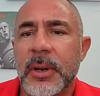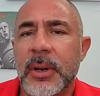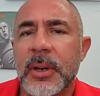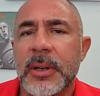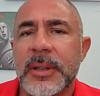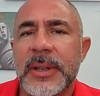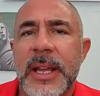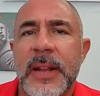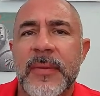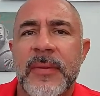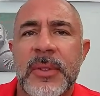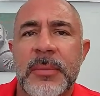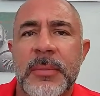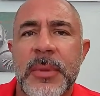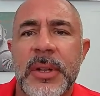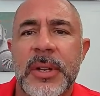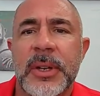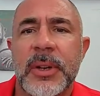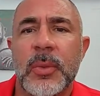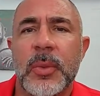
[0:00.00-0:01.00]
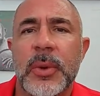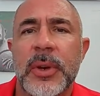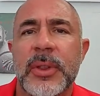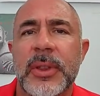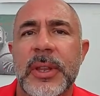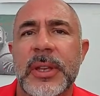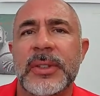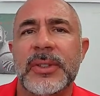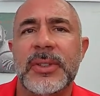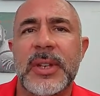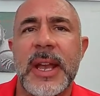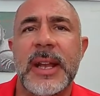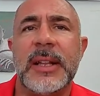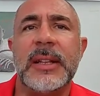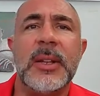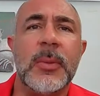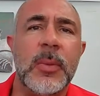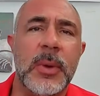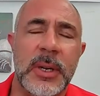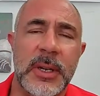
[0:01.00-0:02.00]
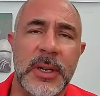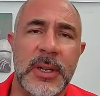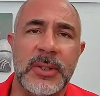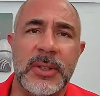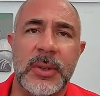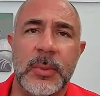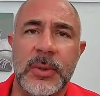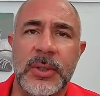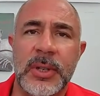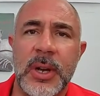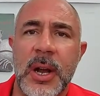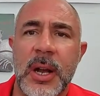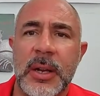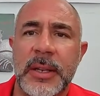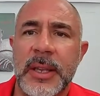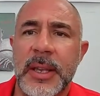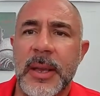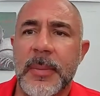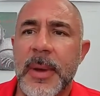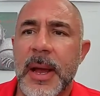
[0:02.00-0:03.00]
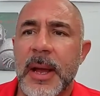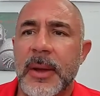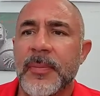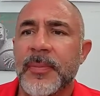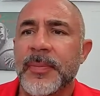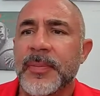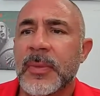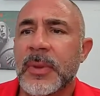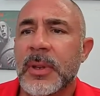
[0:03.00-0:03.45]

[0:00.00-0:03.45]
aren't that familiar with exactly what it is that we're talking about.